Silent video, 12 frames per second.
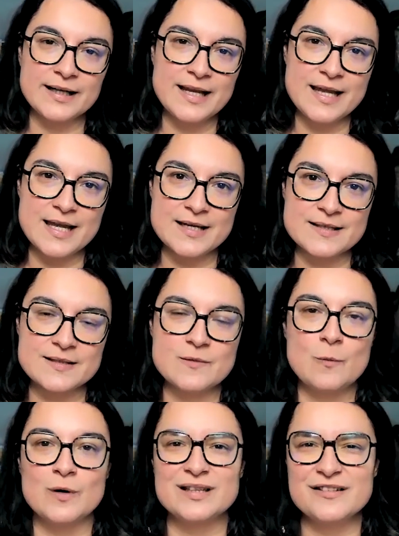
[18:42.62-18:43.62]
is,
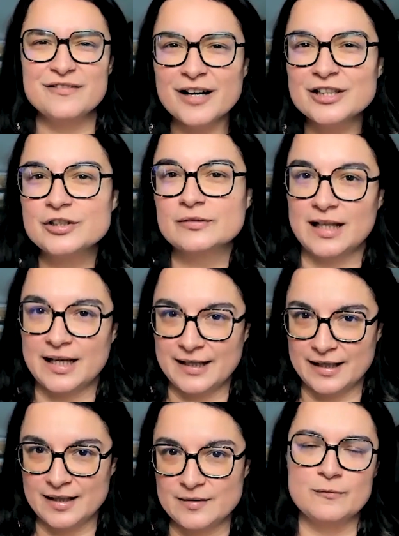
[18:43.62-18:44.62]
what if I don't like it?